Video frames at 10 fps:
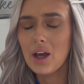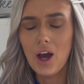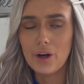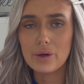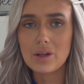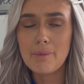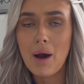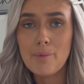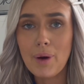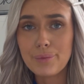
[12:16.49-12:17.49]
And I was like,
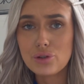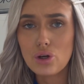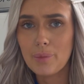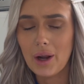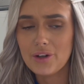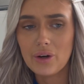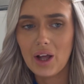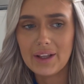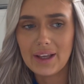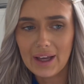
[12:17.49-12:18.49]
mum, stop, like, I don't
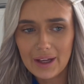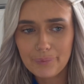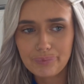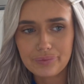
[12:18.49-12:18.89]
like it.